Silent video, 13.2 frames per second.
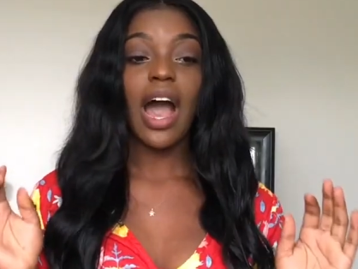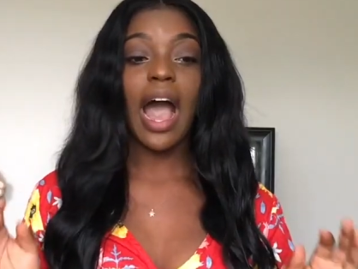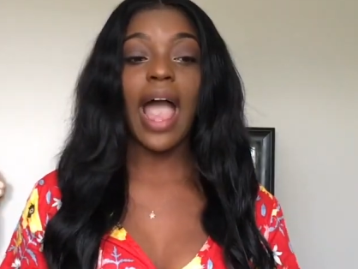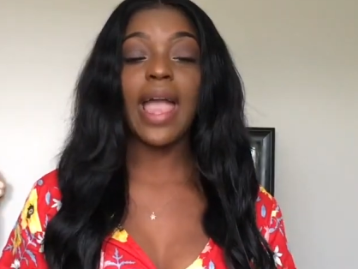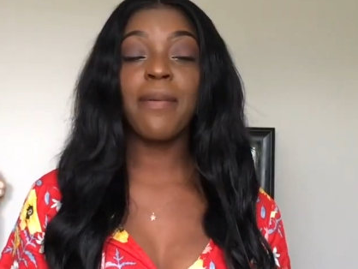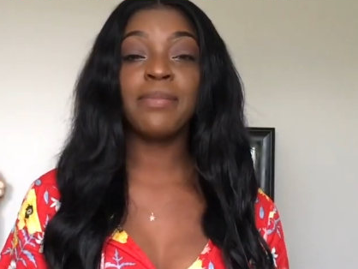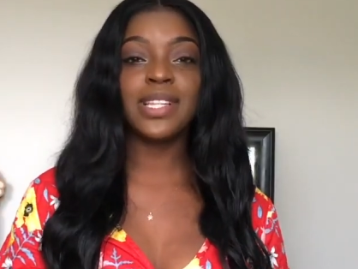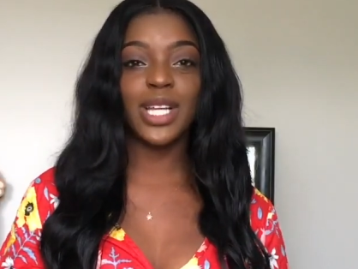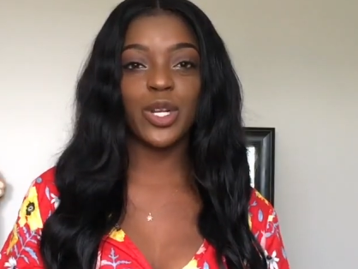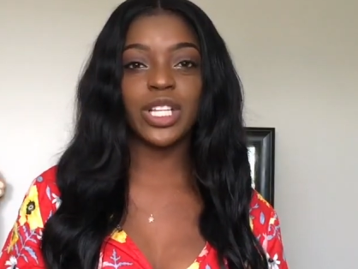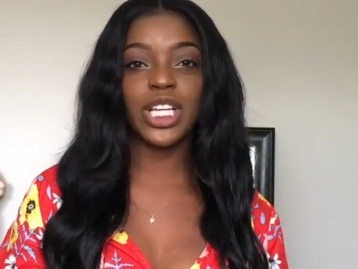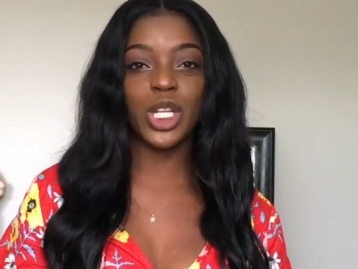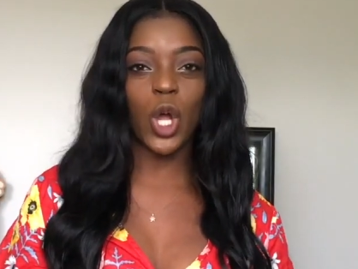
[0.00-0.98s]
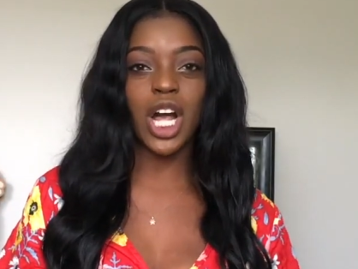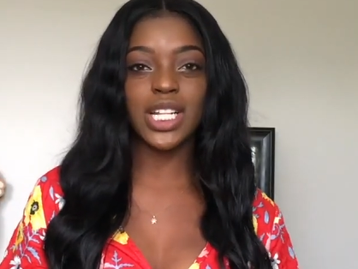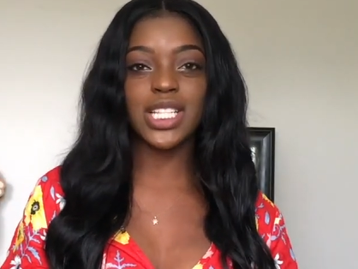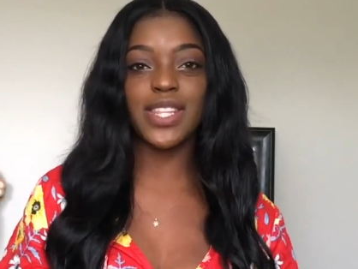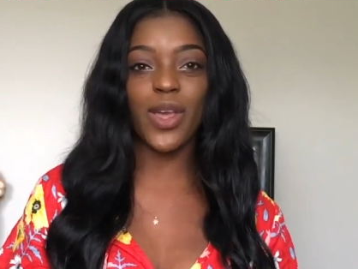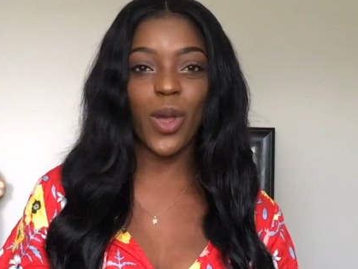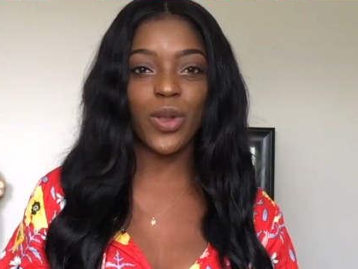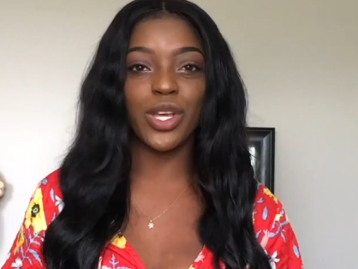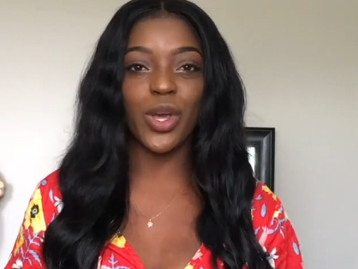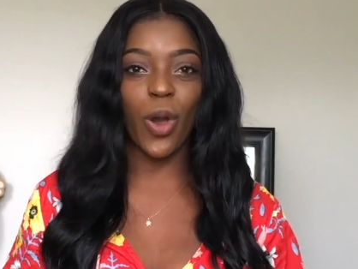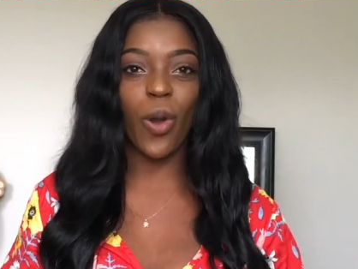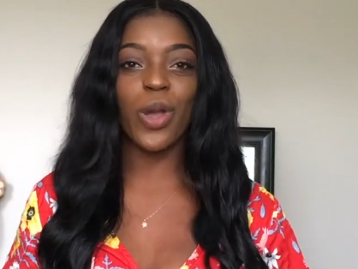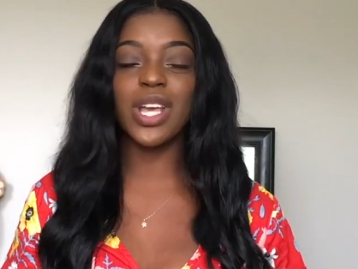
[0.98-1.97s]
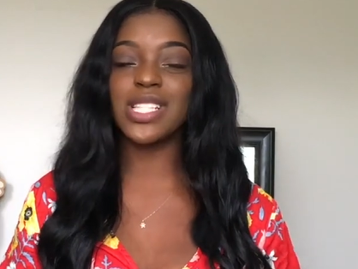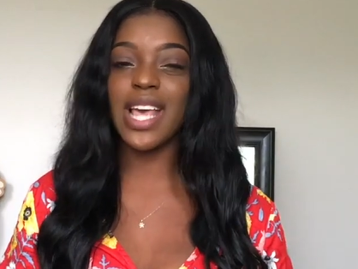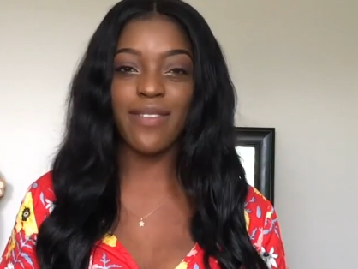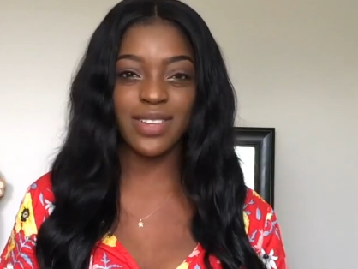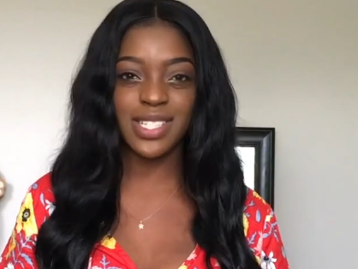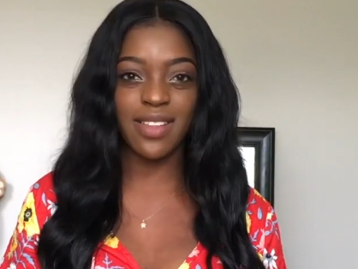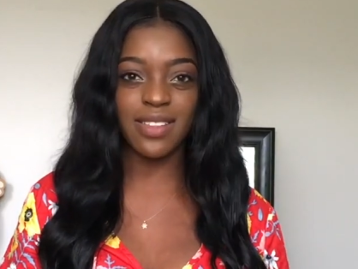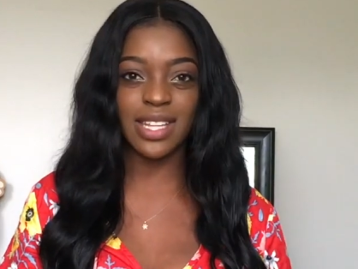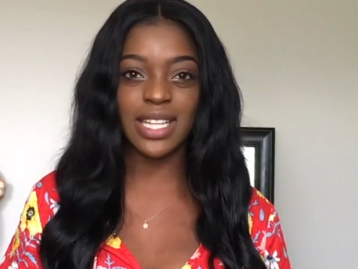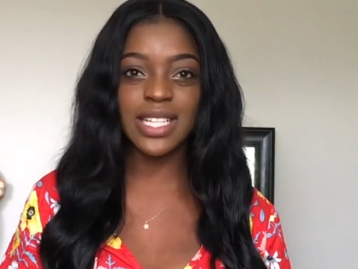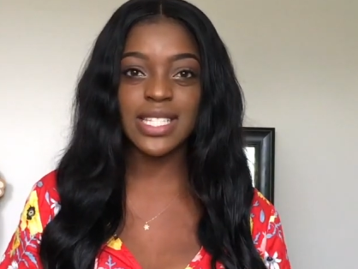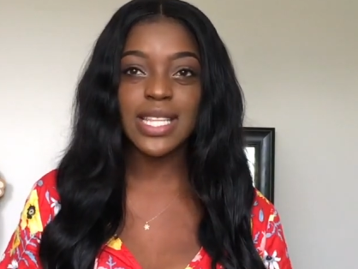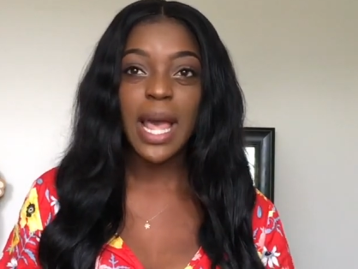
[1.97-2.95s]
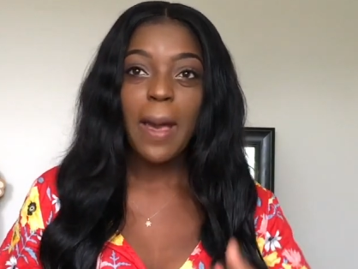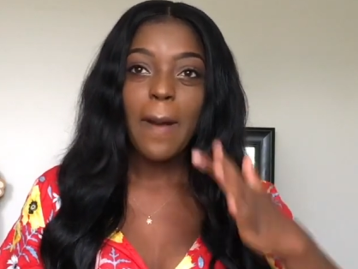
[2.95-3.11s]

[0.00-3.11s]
I am literally not the only girl who's ever done this,